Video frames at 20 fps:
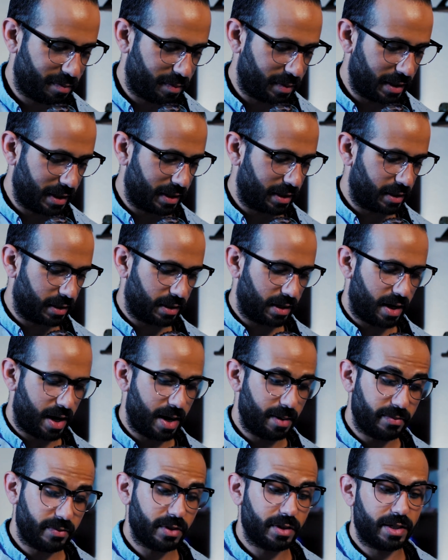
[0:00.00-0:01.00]
But
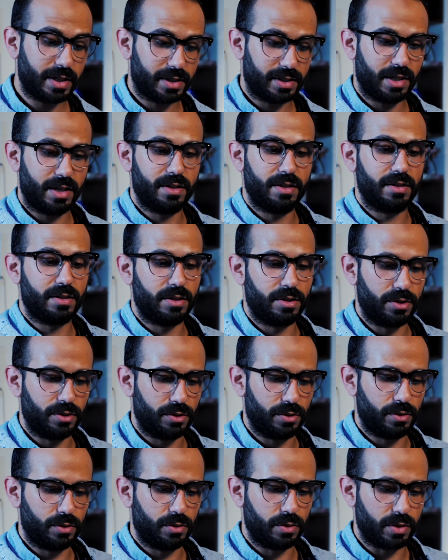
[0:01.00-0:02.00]
I'm very excited to
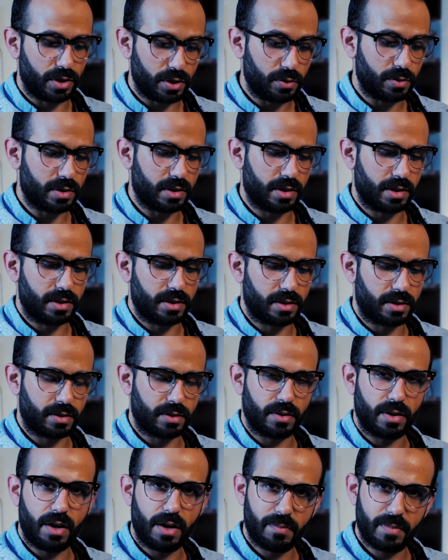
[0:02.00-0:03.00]
use
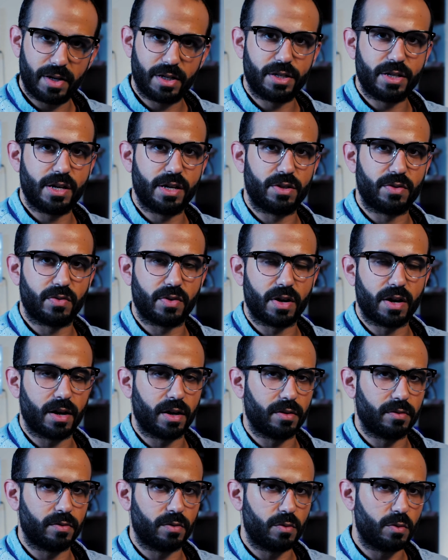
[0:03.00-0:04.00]
this on my
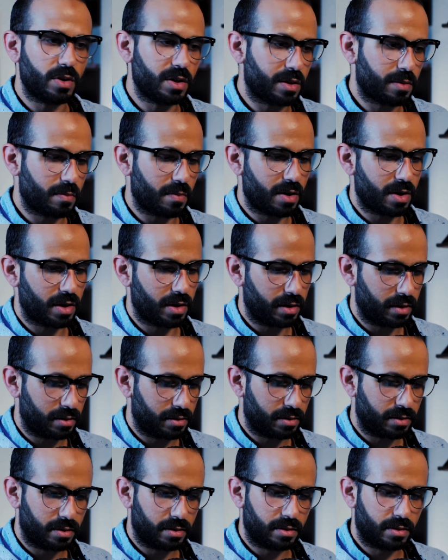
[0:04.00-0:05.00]
GH5 with my
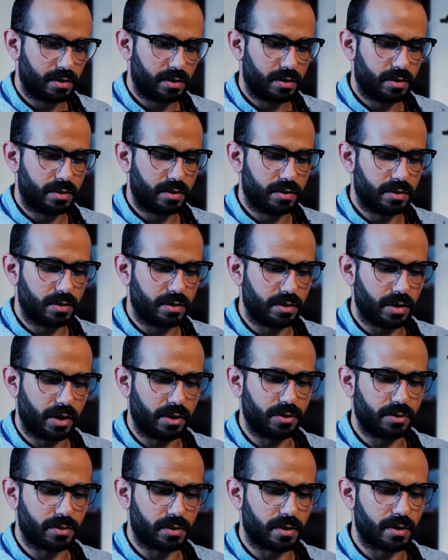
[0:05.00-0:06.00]

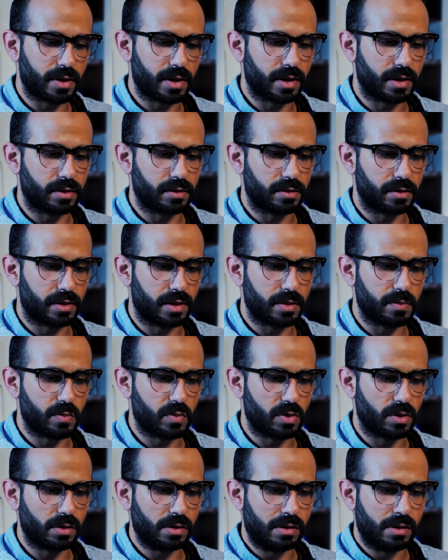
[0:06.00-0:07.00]
Zhiyun Crane
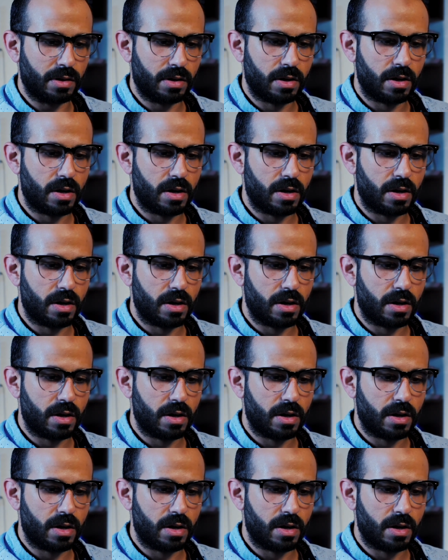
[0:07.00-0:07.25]
gimbal